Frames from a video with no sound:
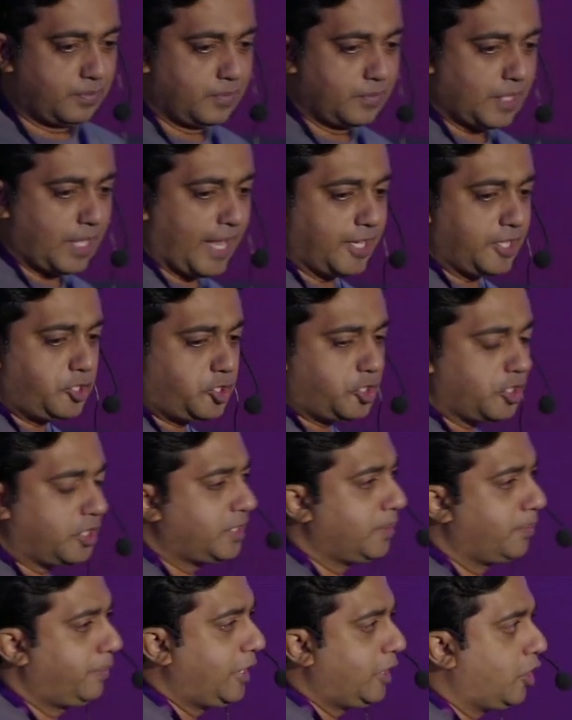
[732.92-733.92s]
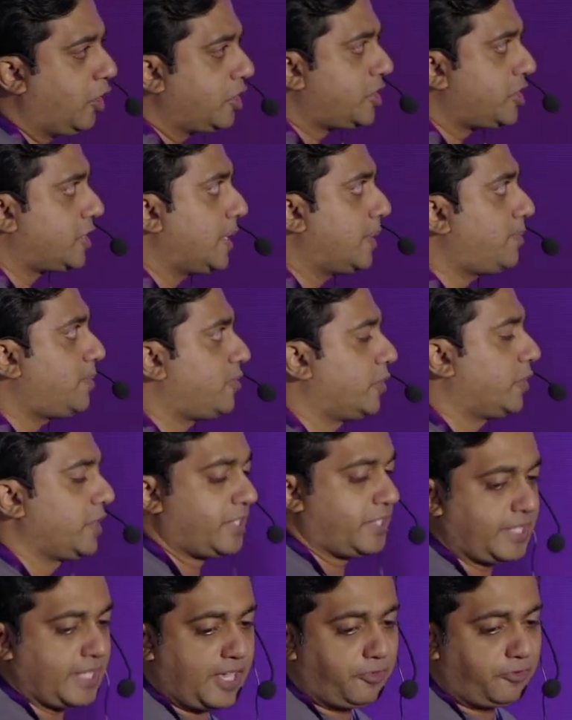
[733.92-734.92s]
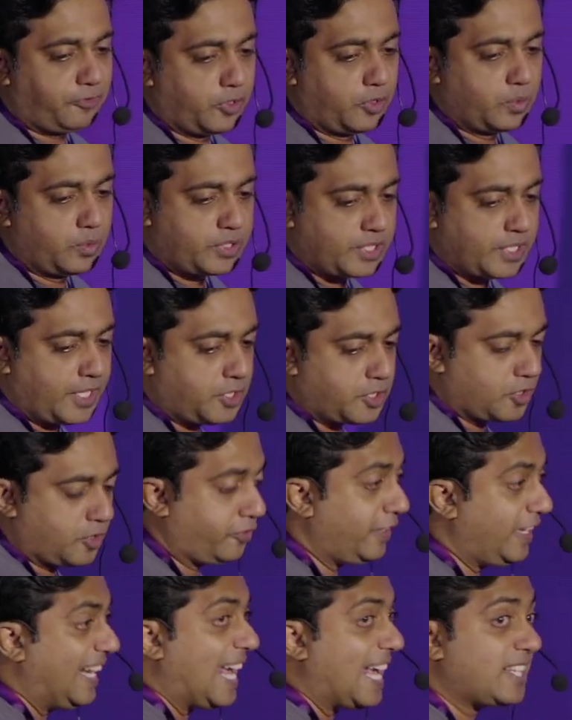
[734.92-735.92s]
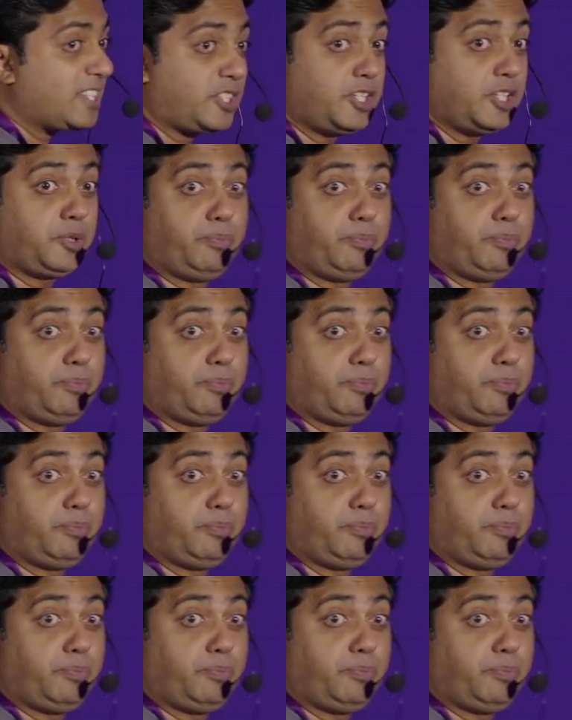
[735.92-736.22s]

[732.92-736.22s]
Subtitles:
Ensure the below steps for the safe usage of Elastic